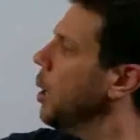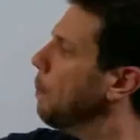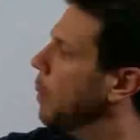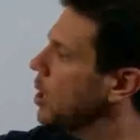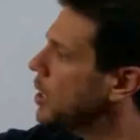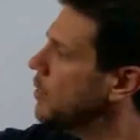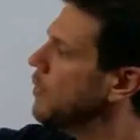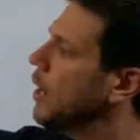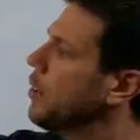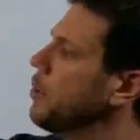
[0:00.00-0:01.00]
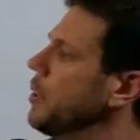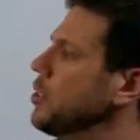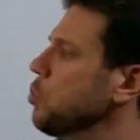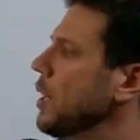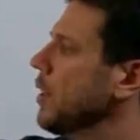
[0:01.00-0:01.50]
Market value
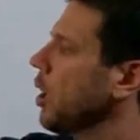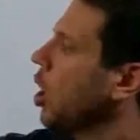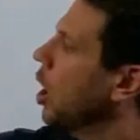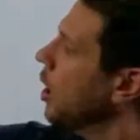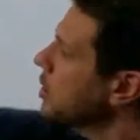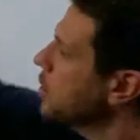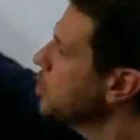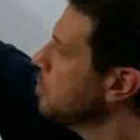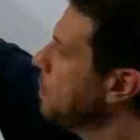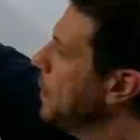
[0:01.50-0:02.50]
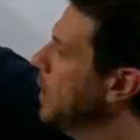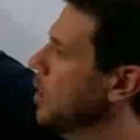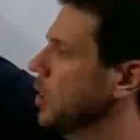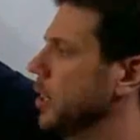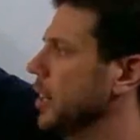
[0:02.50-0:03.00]
is when the cost to
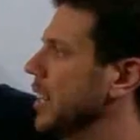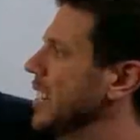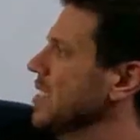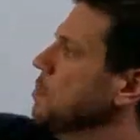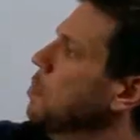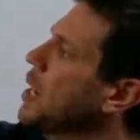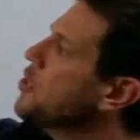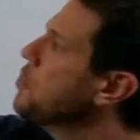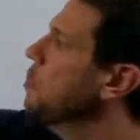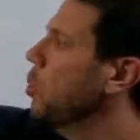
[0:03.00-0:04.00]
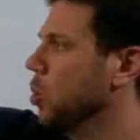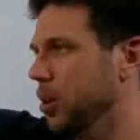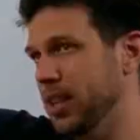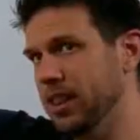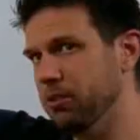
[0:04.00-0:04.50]
repair it is much
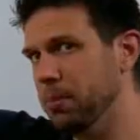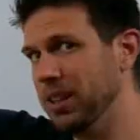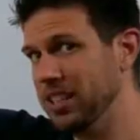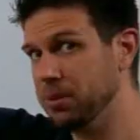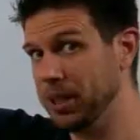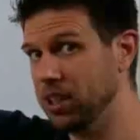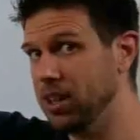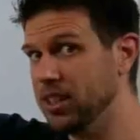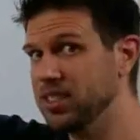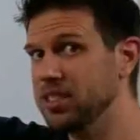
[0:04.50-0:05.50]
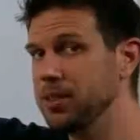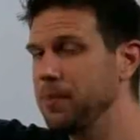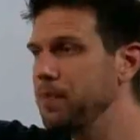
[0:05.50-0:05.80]
more than the replacement cost.